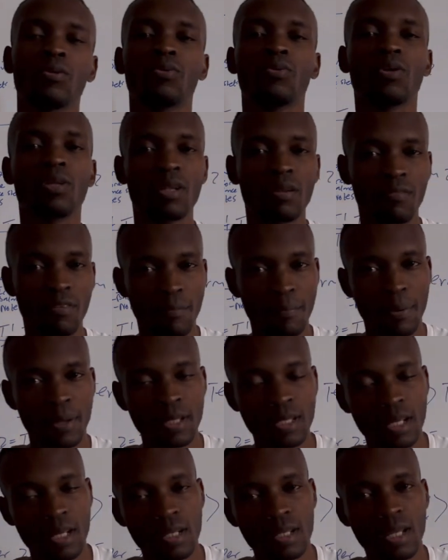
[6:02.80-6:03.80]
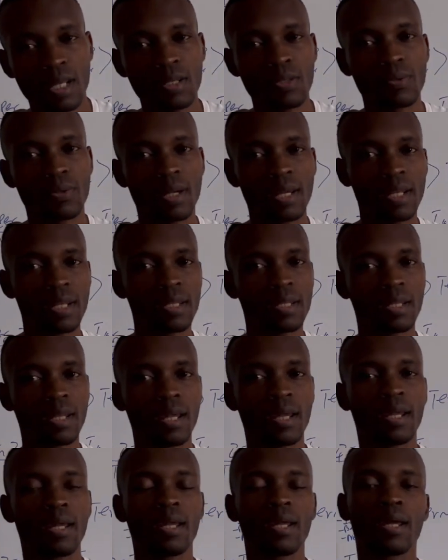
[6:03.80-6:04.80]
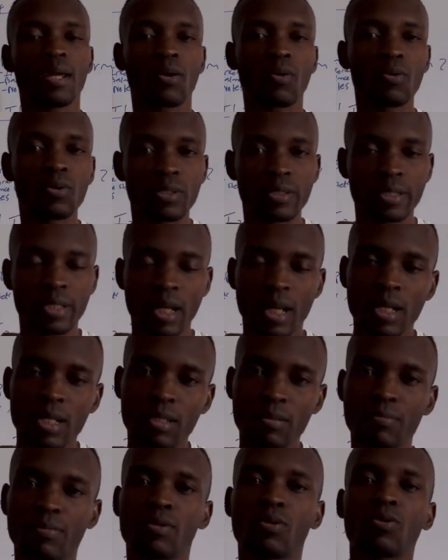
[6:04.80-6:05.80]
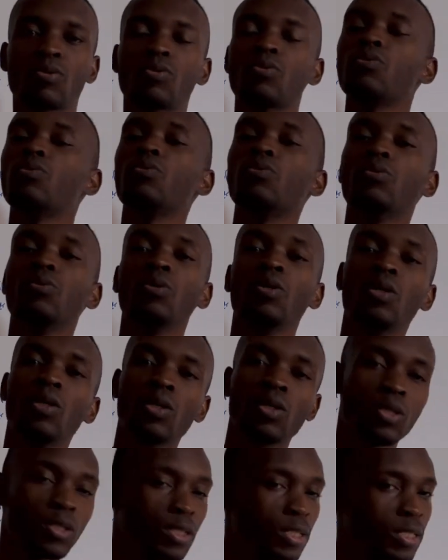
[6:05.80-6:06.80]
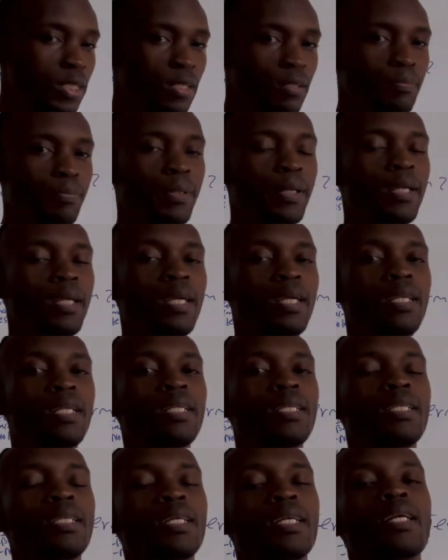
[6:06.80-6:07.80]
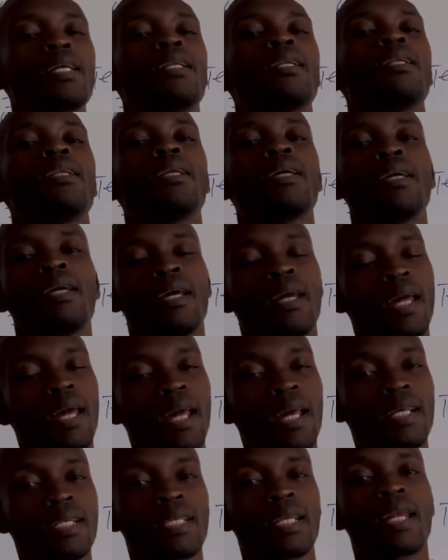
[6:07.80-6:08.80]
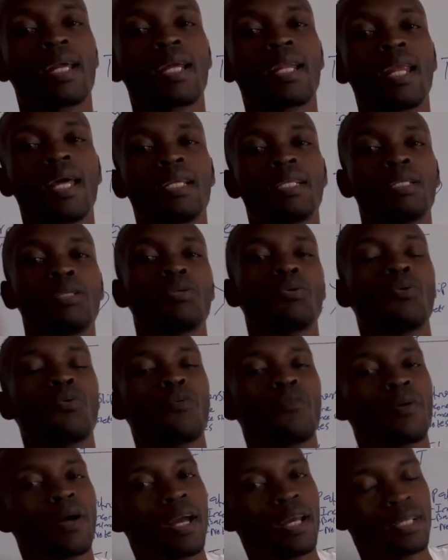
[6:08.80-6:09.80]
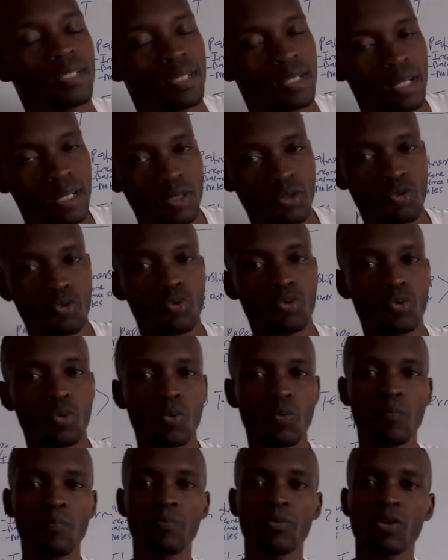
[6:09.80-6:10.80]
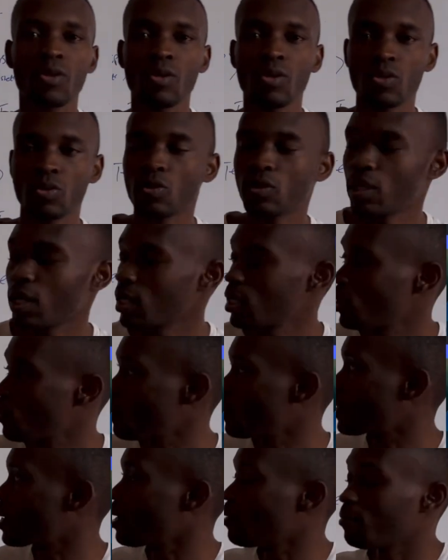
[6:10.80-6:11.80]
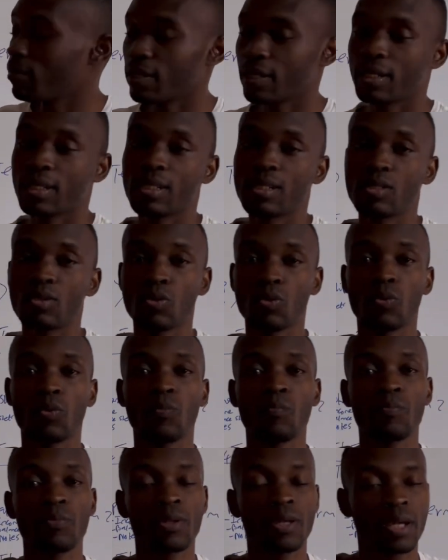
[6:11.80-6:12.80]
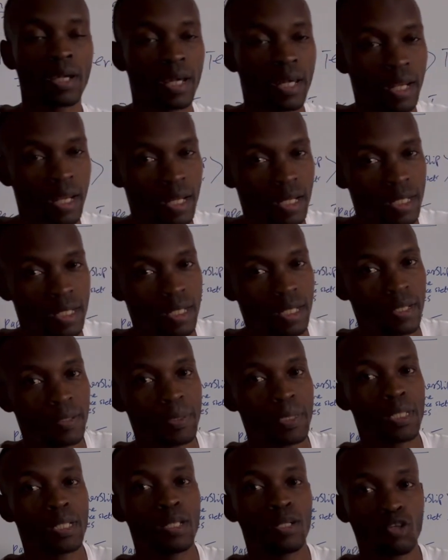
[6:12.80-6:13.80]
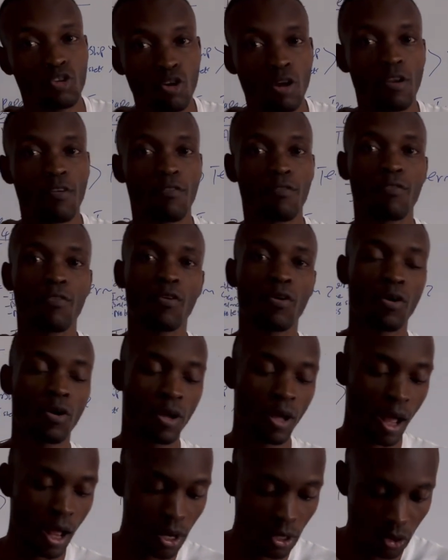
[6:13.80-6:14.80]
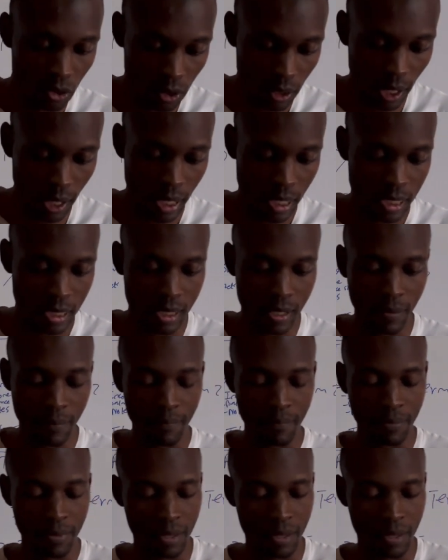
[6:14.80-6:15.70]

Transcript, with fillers: you don't have a person that you can uh, consult because you you didn't pay any single extra class so guys let's do so so that we can make it to grade 12 also guys